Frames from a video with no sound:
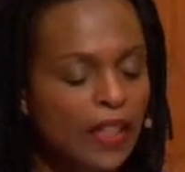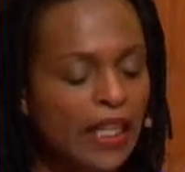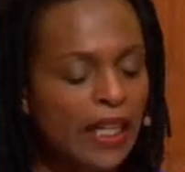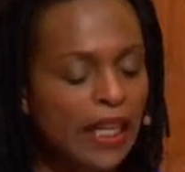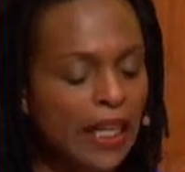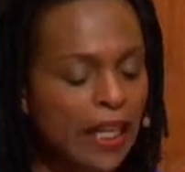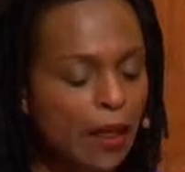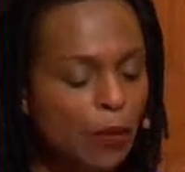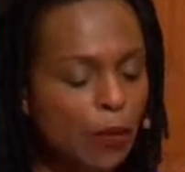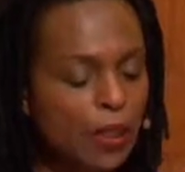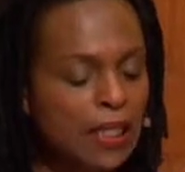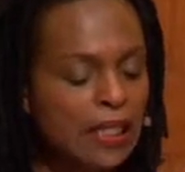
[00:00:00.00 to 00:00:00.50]

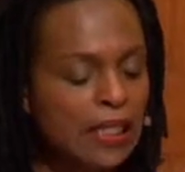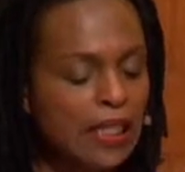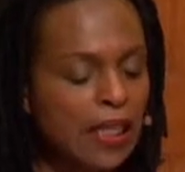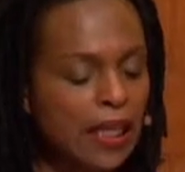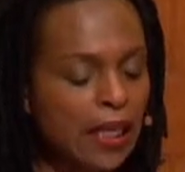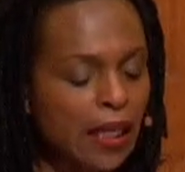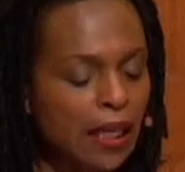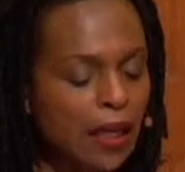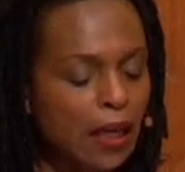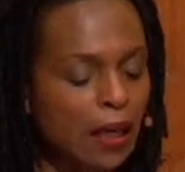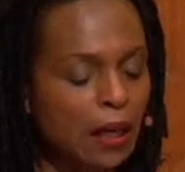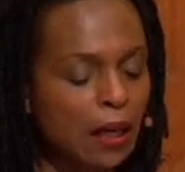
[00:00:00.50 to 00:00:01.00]
He was
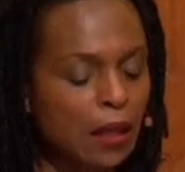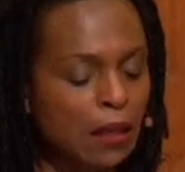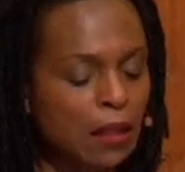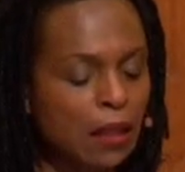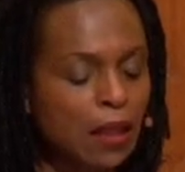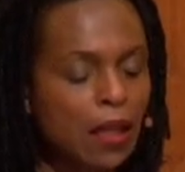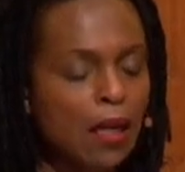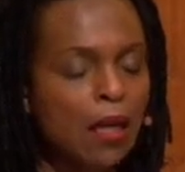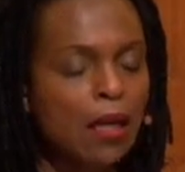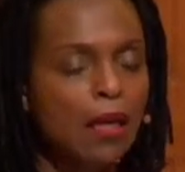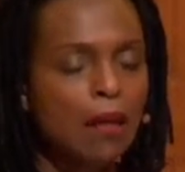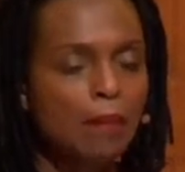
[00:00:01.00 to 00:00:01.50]
killed
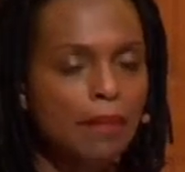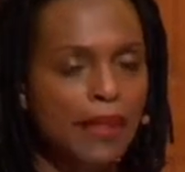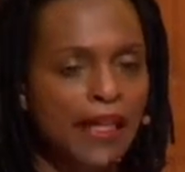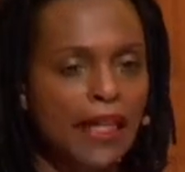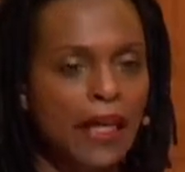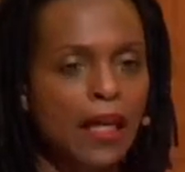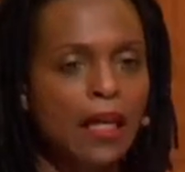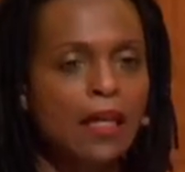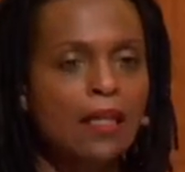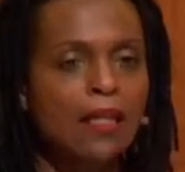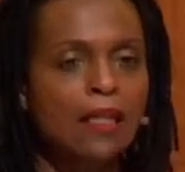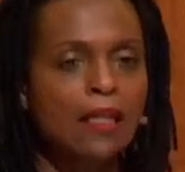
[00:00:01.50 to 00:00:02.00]

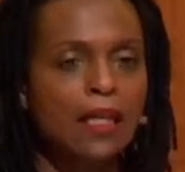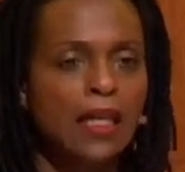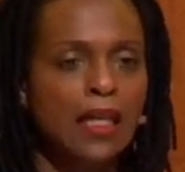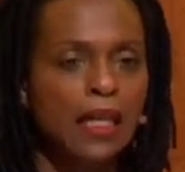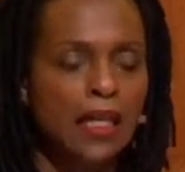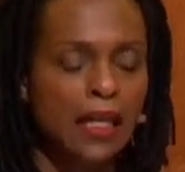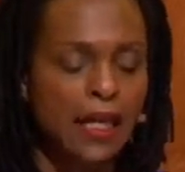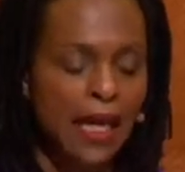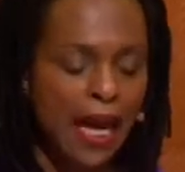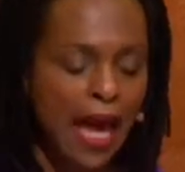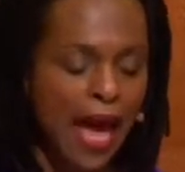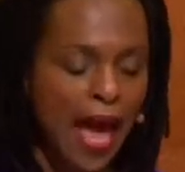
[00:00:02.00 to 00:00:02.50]
because
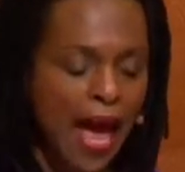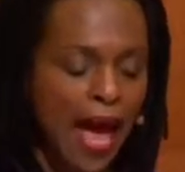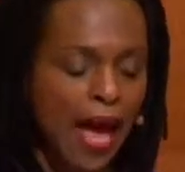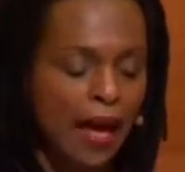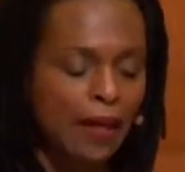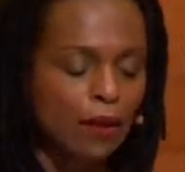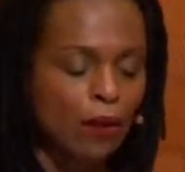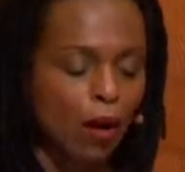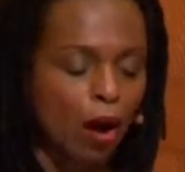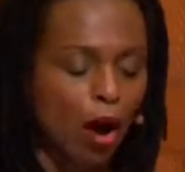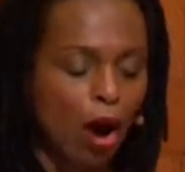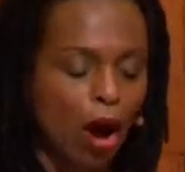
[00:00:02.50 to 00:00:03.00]
he
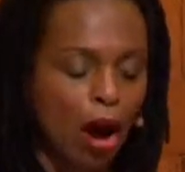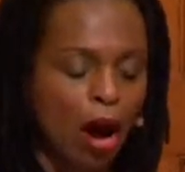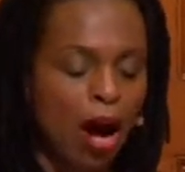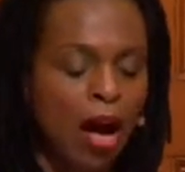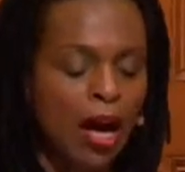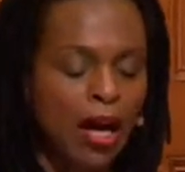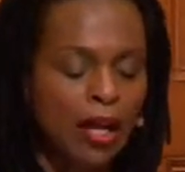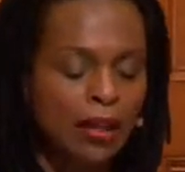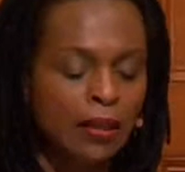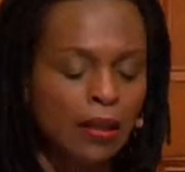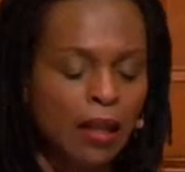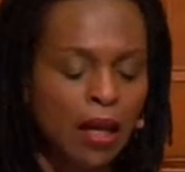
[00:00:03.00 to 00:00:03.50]
had
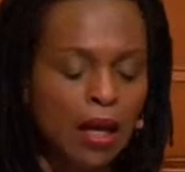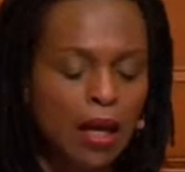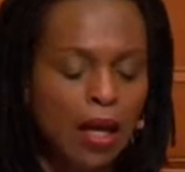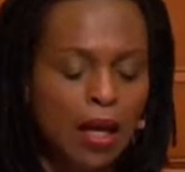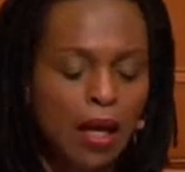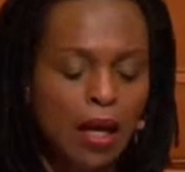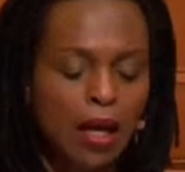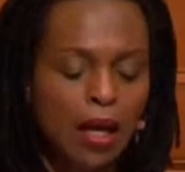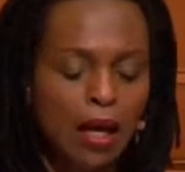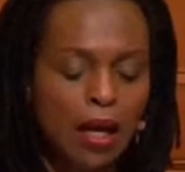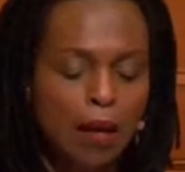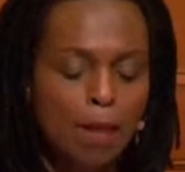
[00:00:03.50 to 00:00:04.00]
on
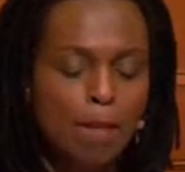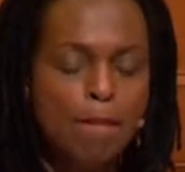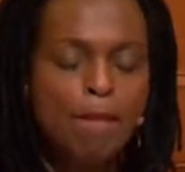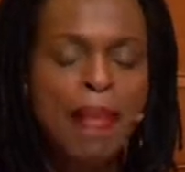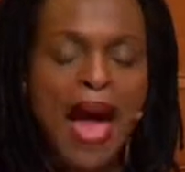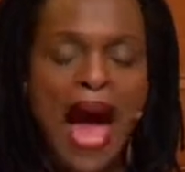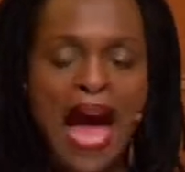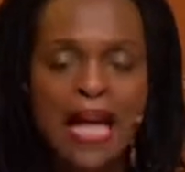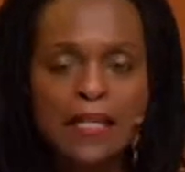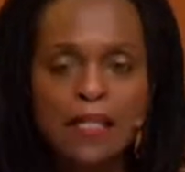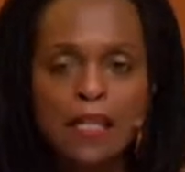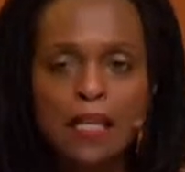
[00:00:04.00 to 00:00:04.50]

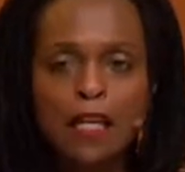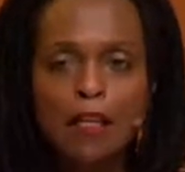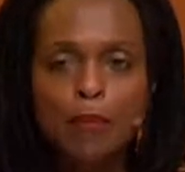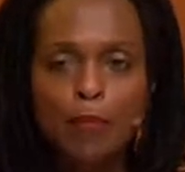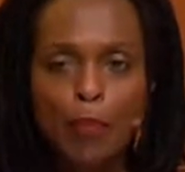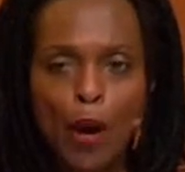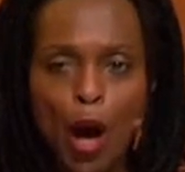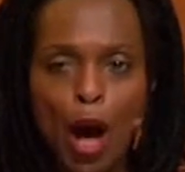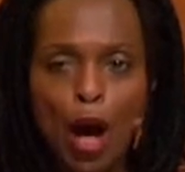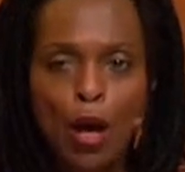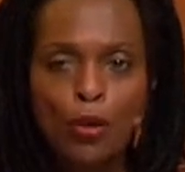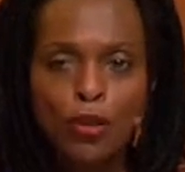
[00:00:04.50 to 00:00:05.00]

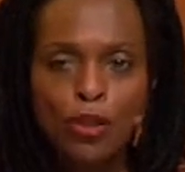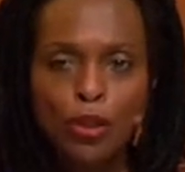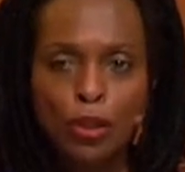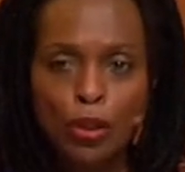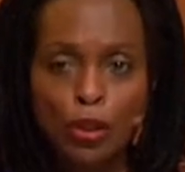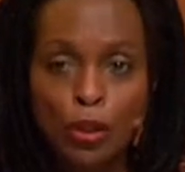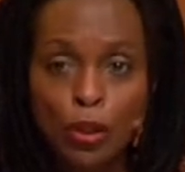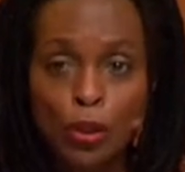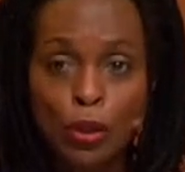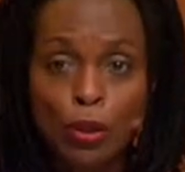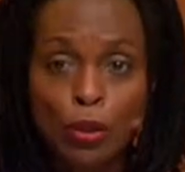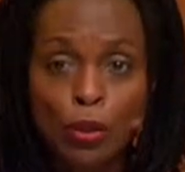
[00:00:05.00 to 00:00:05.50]
basketball
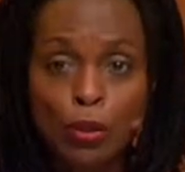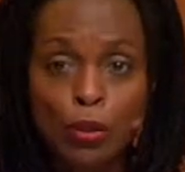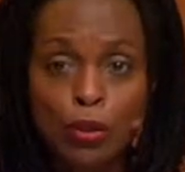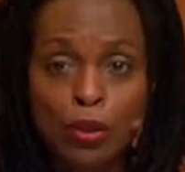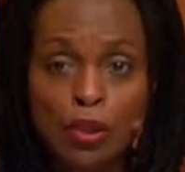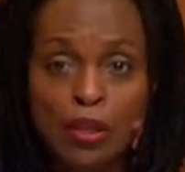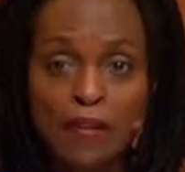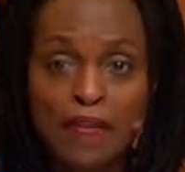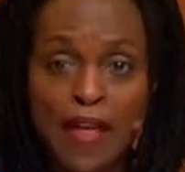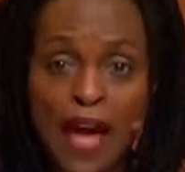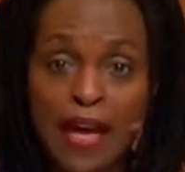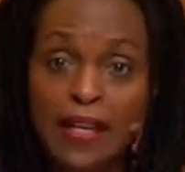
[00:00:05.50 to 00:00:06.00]

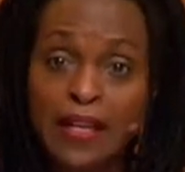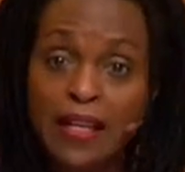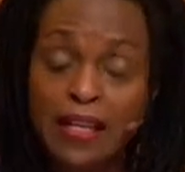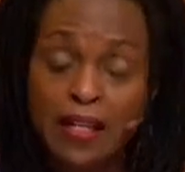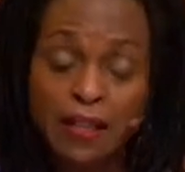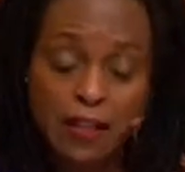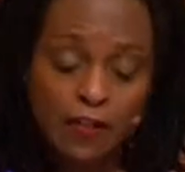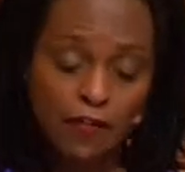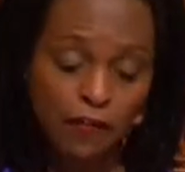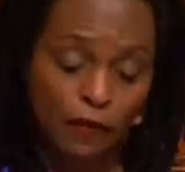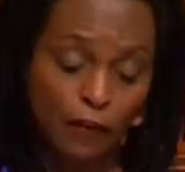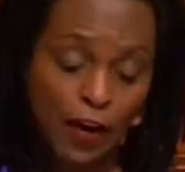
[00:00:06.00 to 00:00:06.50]
shoes that
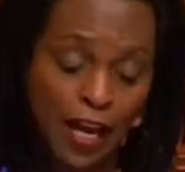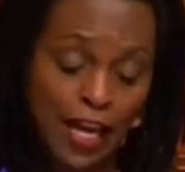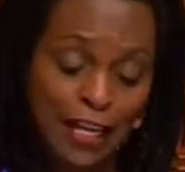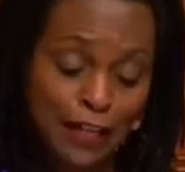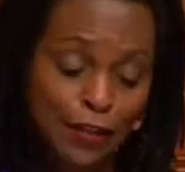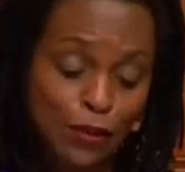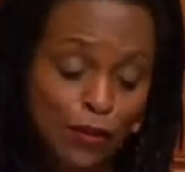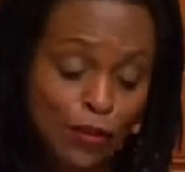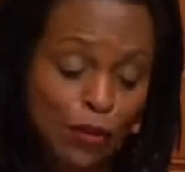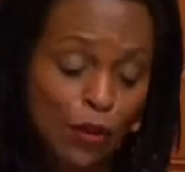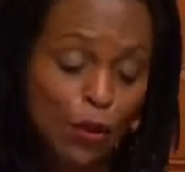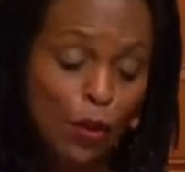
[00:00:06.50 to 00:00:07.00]
his
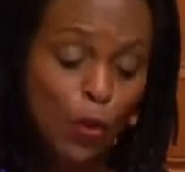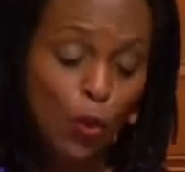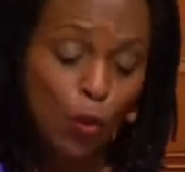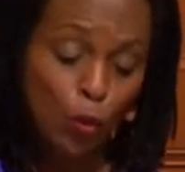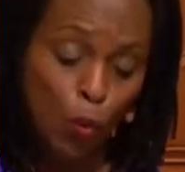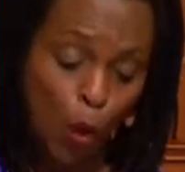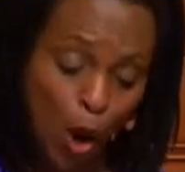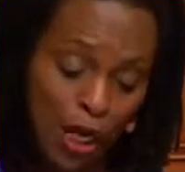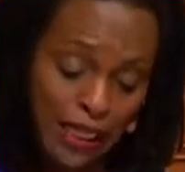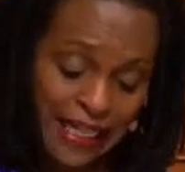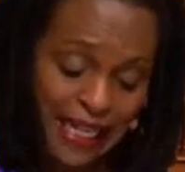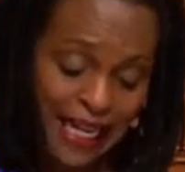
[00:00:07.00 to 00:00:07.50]
friends
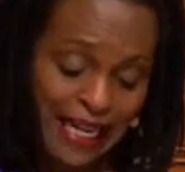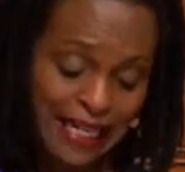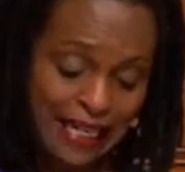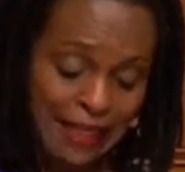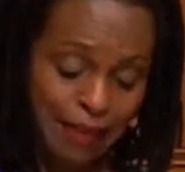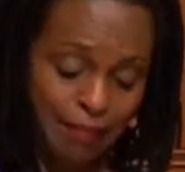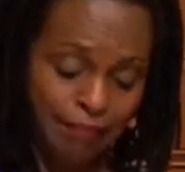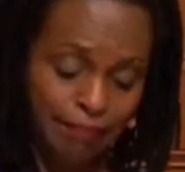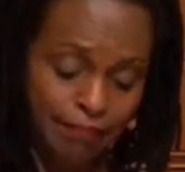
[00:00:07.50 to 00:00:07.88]
wanted.